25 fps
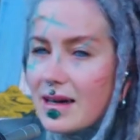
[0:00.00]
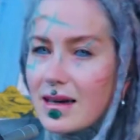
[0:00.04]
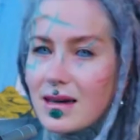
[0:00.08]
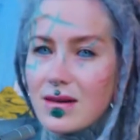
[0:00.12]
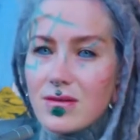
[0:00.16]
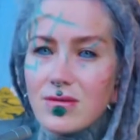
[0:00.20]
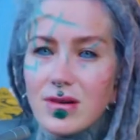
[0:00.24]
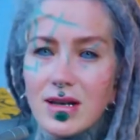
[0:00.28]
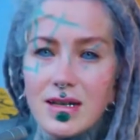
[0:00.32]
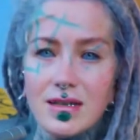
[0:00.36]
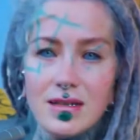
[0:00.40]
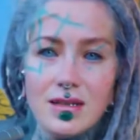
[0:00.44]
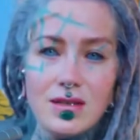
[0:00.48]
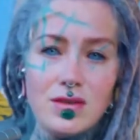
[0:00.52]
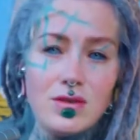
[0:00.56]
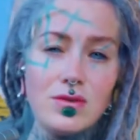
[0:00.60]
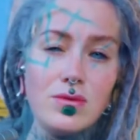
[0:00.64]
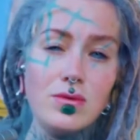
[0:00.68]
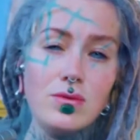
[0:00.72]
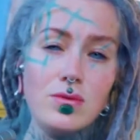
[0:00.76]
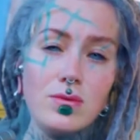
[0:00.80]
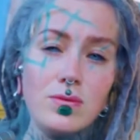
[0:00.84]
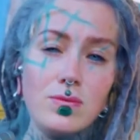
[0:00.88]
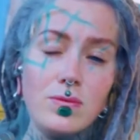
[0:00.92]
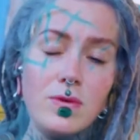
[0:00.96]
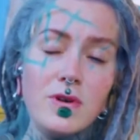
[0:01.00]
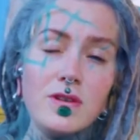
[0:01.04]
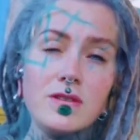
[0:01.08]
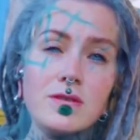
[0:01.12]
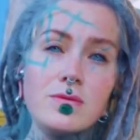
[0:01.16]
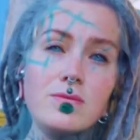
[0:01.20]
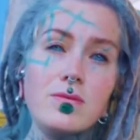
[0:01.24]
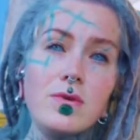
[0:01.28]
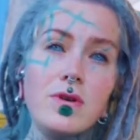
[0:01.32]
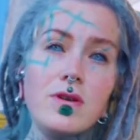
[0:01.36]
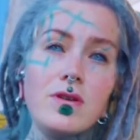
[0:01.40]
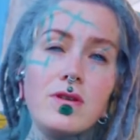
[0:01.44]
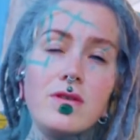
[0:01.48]
gratitude
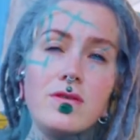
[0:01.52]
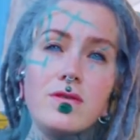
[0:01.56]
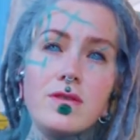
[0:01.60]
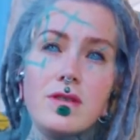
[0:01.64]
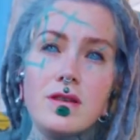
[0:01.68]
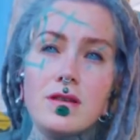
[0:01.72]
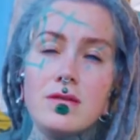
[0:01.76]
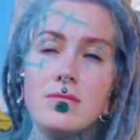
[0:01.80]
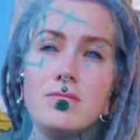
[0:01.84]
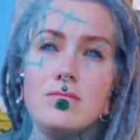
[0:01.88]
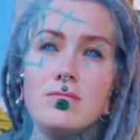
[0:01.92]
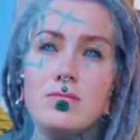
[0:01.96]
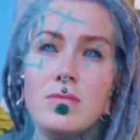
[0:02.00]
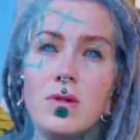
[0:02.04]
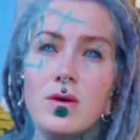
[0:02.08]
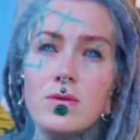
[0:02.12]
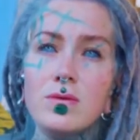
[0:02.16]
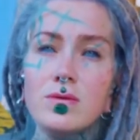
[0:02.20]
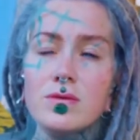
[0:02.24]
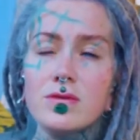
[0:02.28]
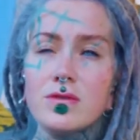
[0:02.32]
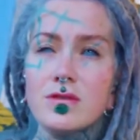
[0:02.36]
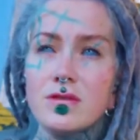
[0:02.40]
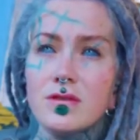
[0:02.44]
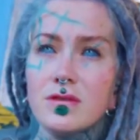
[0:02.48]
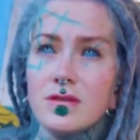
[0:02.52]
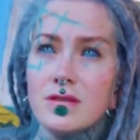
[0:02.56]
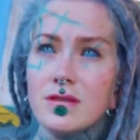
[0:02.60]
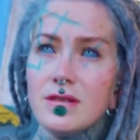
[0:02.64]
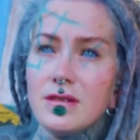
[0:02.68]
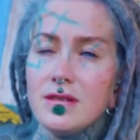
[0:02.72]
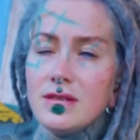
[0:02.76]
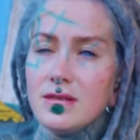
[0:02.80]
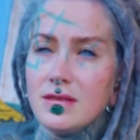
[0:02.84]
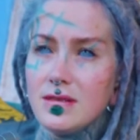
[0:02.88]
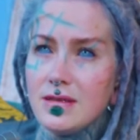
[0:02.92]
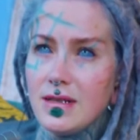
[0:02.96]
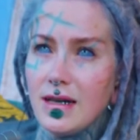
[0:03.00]
was one of the most
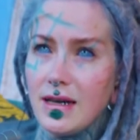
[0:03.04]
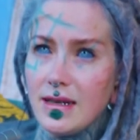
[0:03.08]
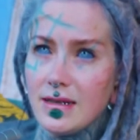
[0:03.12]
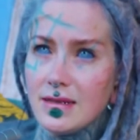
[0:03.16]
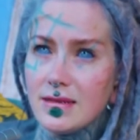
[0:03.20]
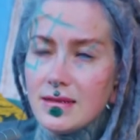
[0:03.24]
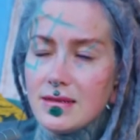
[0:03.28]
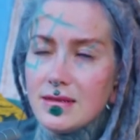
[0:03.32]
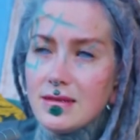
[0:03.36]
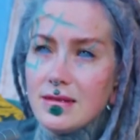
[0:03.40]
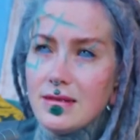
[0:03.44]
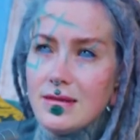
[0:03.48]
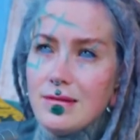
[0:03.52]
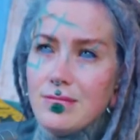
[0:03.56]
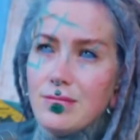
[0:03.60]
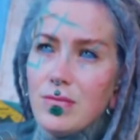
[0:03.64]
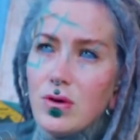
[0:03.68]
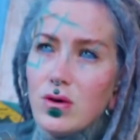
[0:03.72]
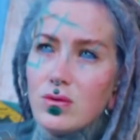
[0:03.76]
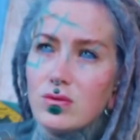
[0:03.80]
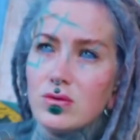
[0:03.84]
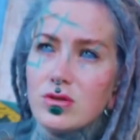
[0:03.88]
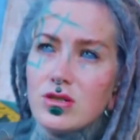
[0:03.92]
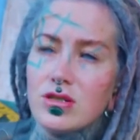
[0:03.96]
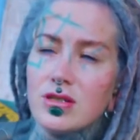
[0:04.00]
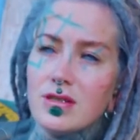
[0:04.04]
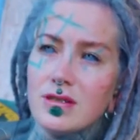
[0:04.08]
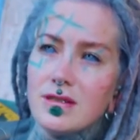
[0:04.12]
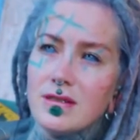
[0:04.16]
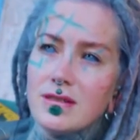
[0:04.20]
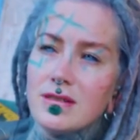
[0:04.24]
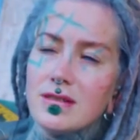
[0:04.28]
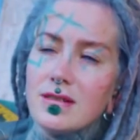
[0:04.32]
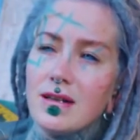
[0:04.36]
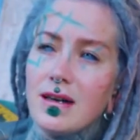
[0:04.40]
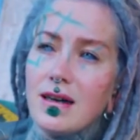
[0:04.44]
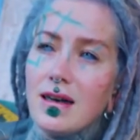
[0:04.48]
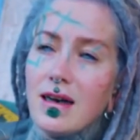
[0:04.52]
intense
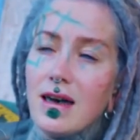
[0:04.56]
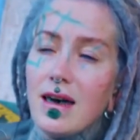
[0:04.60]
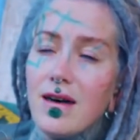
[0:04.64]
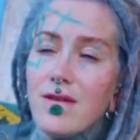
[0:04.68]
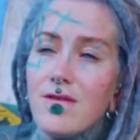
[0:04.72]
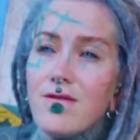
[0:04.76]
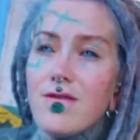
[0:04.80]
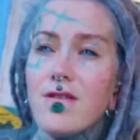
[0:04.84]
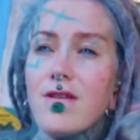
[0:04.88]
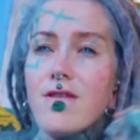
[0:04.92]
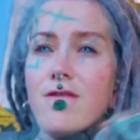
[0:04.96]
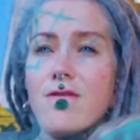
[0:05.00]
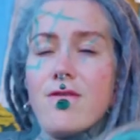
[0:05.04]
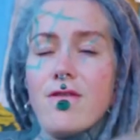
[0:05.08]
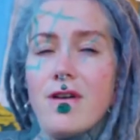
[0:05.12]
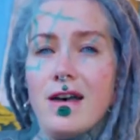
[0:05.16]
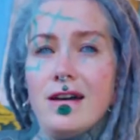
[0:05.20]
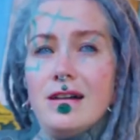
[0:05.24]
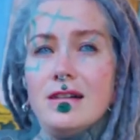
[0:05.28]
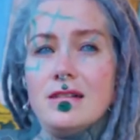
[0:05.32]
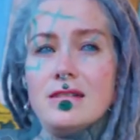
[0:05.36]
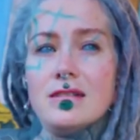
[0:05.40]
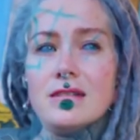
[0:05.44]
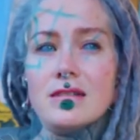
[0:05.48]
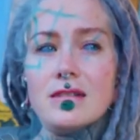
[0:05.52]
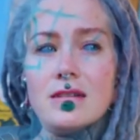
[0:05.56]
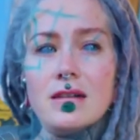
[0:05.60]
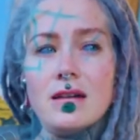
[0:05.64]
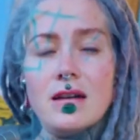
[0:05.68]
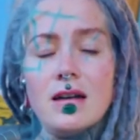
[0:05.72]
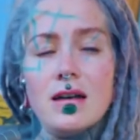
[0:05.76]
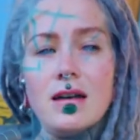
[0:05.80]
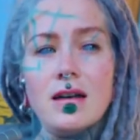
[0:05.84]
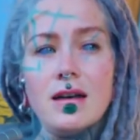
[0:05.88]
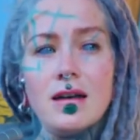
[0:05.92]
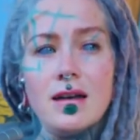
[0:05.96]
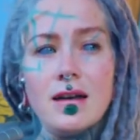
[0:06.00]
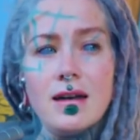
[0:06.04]
emotions I ever felt.
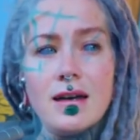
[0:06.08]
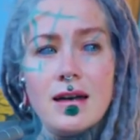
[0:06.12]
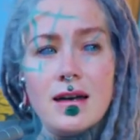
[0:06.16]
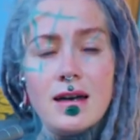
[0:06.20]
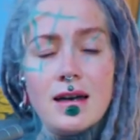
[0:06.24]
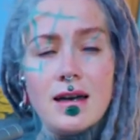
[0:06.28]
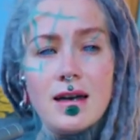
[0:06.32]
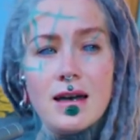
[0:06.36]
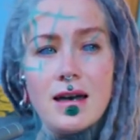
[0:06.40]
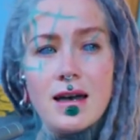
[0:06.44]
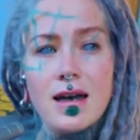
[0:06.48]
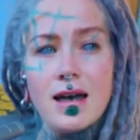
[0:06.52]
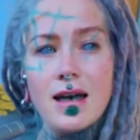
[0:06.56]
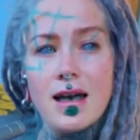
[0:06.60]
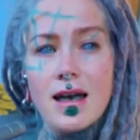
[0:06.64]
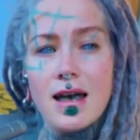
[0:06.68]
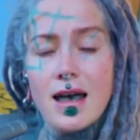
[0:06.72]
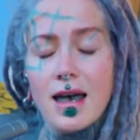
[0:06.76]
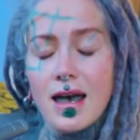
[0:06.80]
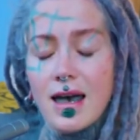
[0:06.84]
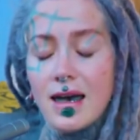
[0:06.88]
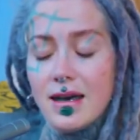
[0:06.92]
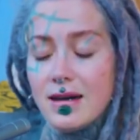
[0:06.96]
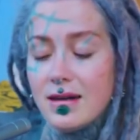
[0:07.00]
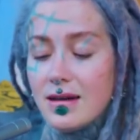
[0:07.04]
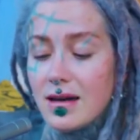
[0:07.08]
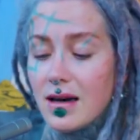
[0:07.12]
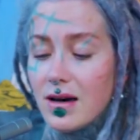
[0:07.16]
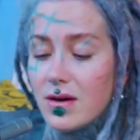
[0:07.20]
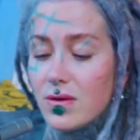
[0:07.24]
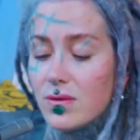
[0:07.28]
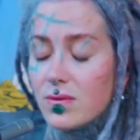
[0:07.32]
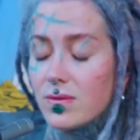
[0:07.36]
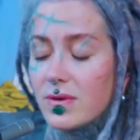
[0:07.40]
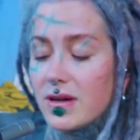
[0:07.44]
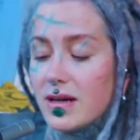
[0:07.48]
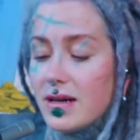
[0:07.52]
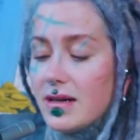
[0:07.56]
And now
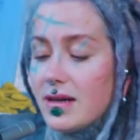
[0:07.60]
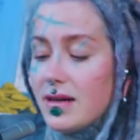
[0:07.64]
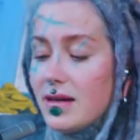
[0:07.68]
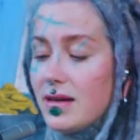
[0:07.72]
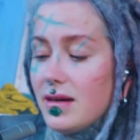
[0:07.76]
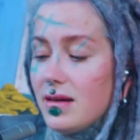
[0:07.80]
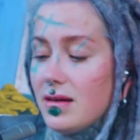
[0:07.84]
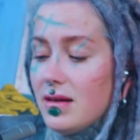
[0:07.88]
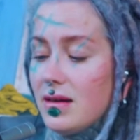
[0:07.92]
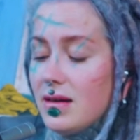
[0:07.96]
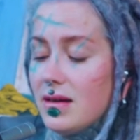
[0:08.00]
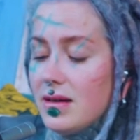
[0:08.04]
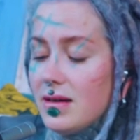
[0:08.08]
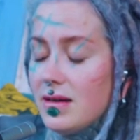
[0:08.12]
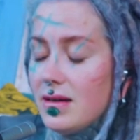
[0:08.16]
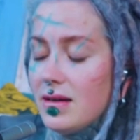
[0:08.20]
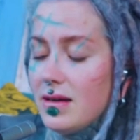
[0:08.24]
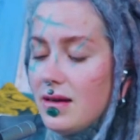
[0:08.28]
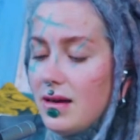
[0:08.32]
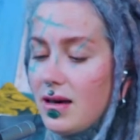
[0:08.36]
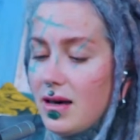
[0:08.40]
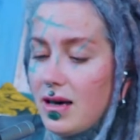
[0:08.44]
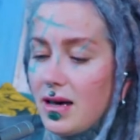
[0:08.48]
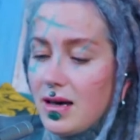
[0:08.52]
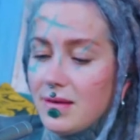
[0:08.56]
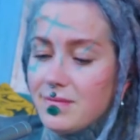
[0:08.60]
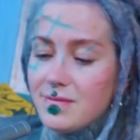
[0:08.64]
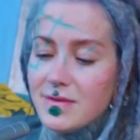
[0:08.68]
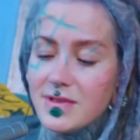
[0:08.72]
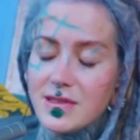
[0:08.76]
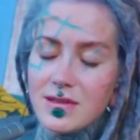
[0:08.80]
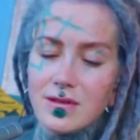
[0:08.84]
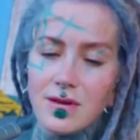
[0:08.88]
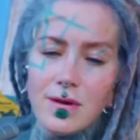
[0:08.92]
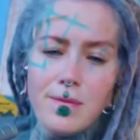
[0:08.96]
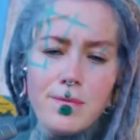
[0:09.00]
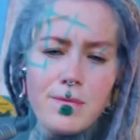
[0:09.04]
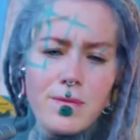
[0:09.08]
when I am
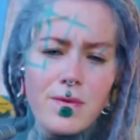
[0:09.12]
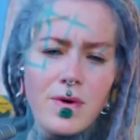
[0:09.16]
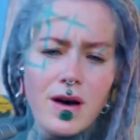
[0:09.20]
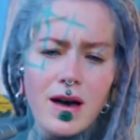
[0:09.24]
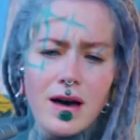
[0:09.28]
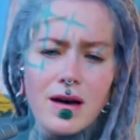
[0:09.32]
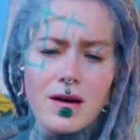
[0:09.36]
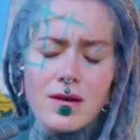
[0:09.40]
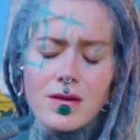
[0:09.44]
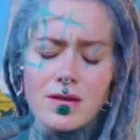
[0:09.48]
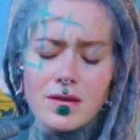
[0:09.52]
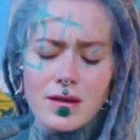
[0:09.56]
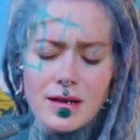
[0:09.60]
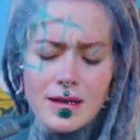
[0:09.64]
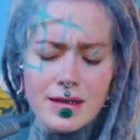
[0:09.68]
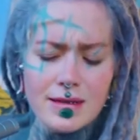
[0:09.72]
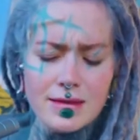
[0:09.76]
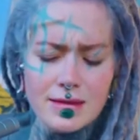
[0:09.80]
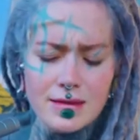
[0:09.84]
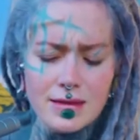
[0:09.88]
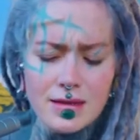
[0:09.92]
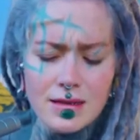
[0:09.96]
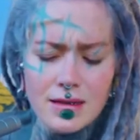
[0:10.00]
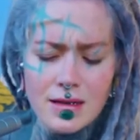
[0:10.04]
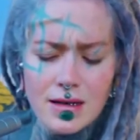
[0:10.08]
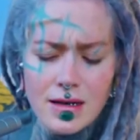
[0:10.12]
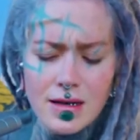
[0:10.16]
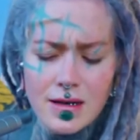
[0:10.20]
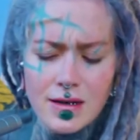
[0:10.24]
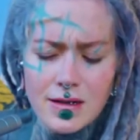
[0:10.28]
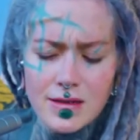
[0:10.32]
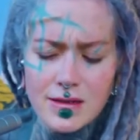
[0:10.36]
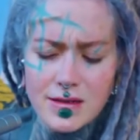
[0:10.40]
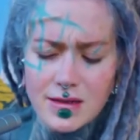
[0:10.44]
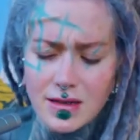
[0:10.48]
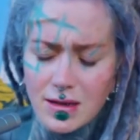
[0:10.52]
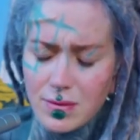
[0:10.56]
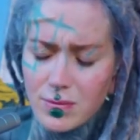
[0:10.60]
somewhere and
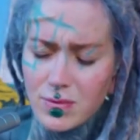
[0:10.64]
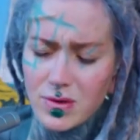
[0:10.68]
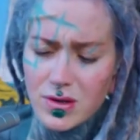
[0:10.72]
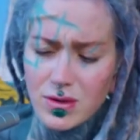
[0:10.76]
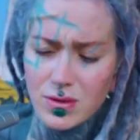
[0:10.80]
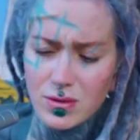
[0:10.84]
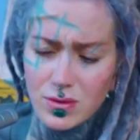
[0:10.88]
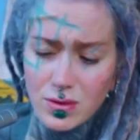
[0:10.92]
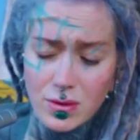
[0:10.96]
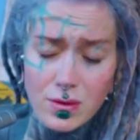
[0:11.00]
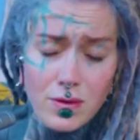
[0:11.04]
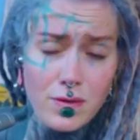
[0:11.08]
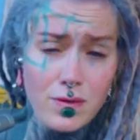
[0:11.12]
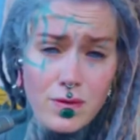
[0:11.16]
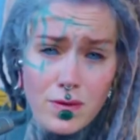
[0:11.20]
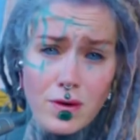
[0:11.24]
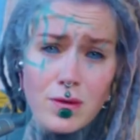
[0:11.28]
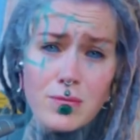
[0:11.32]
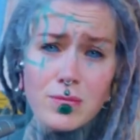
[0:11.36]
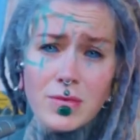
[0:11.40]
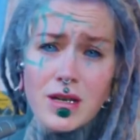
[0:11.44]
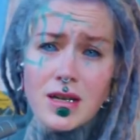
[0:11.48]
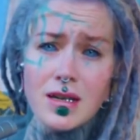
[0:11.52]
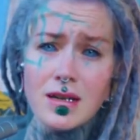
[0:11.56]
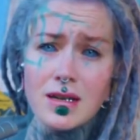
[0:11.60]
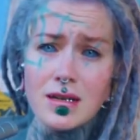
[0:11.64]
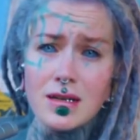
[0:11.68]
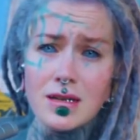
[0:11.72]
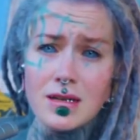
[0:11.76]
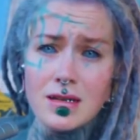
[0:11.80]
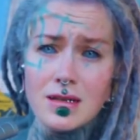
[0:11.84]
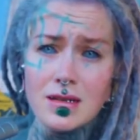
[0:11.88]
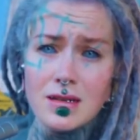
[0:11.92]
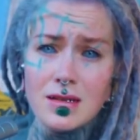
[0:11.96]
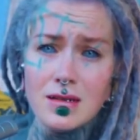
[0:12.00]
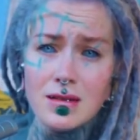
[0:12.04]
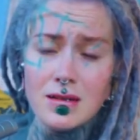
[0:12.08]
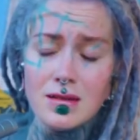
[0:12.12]
someone cook for me,
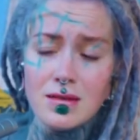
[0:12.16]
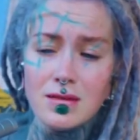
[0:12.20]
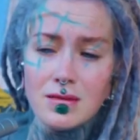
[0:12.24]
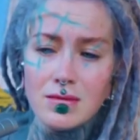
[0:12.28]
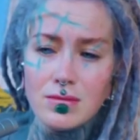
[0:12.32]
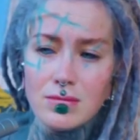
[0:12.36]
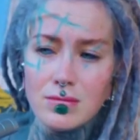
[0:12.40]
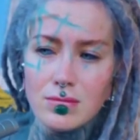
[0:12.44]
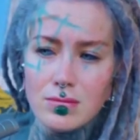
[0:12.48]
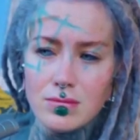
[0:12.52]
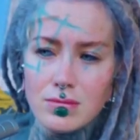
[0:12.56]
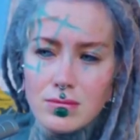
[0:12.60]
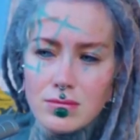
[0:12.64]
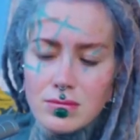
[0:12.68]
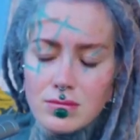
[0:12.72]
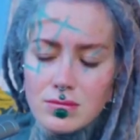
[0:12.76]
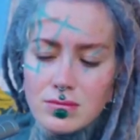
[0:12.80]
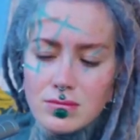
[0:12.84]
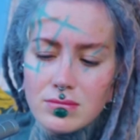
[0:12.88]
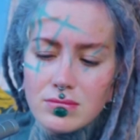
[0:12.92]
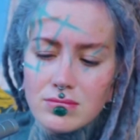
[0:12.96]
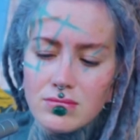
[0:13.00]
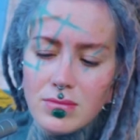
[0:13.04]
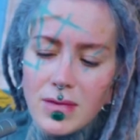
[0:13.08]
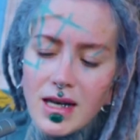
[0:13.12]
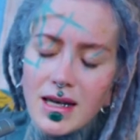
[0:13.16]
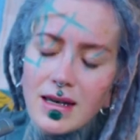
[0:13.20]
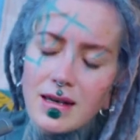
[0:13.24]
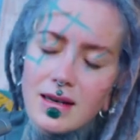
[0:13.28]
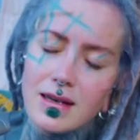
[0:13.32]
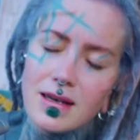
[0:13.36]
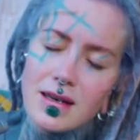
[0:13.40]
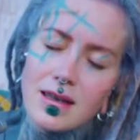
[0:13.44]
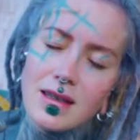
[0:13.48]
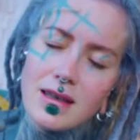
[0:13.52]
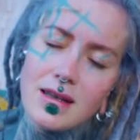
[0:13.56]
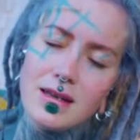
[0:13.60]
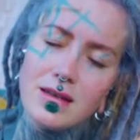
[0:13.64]

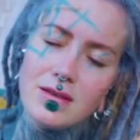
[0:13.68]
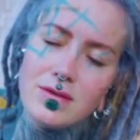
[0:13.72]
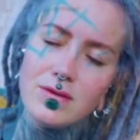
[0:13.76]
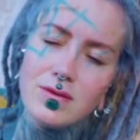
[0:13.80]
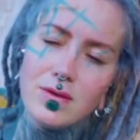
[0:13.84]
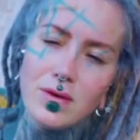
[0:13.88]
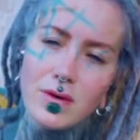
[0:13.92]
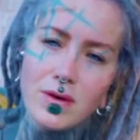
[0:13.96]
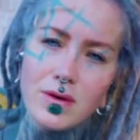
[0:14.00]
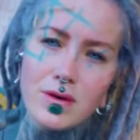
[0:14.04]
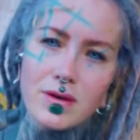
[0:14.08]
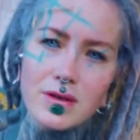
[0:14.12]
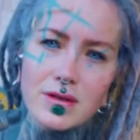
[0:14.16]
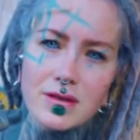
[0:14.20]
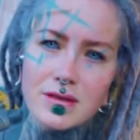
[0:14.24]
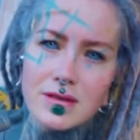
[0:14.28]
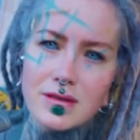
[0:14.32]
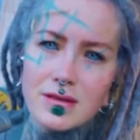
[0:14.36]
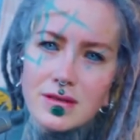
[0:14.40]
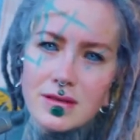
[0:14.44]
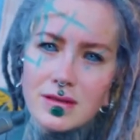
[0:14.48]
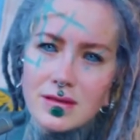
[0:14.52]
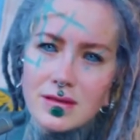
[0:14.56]
making the effort,